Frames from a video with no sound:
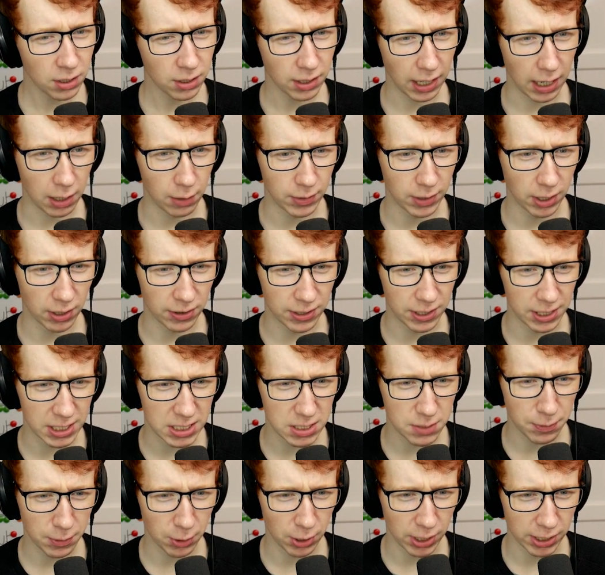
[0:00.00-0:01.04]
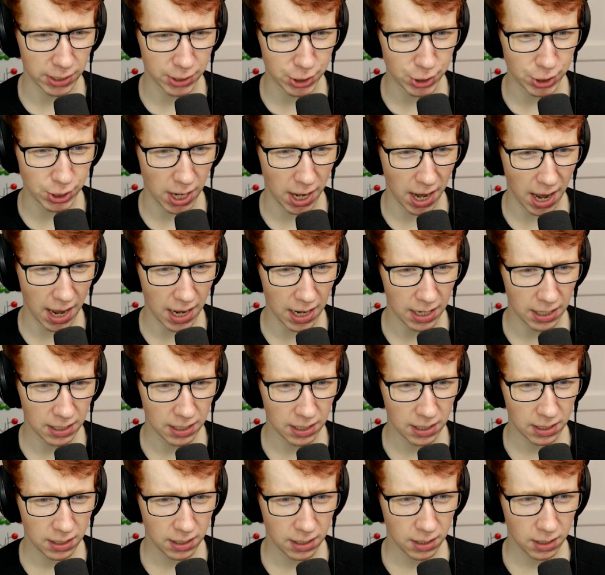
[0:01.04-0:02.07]
Okay, we got the experience share.
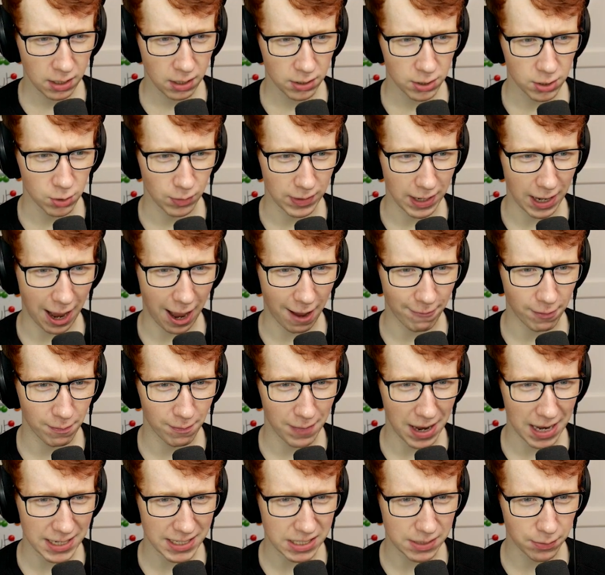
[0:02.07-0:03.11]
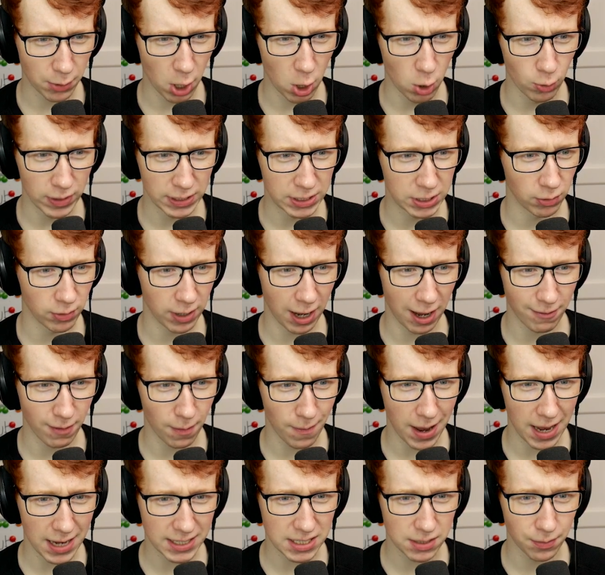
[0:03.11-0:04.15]
Do we have a master ball? We don't have a
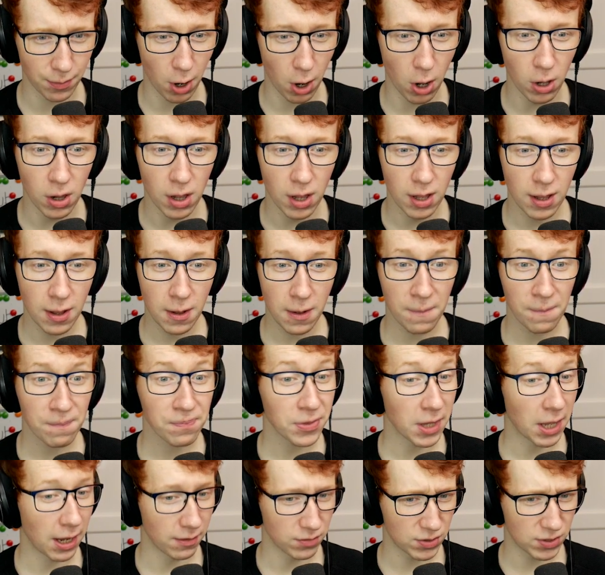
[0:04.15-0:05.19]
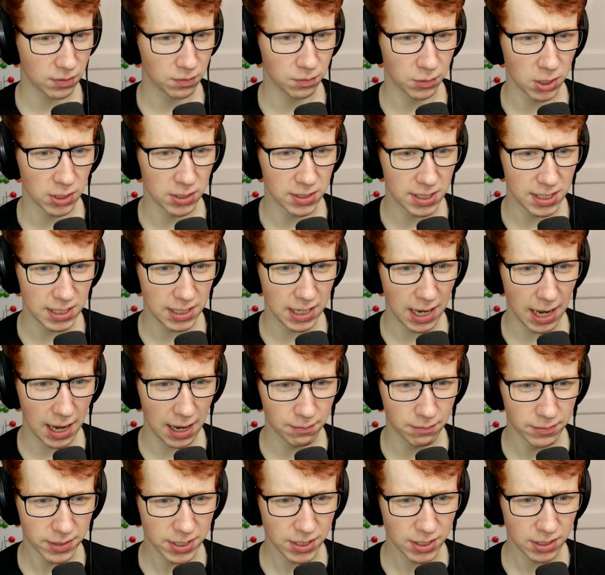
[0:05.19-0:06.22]
master ball. Have some good
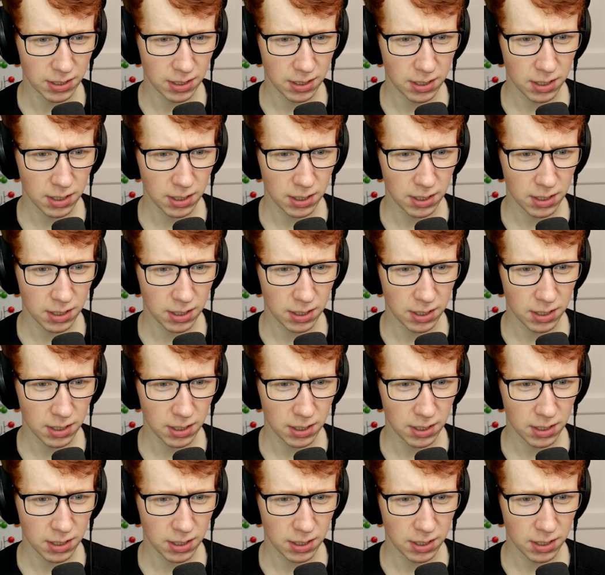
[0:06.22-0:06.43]
TMs.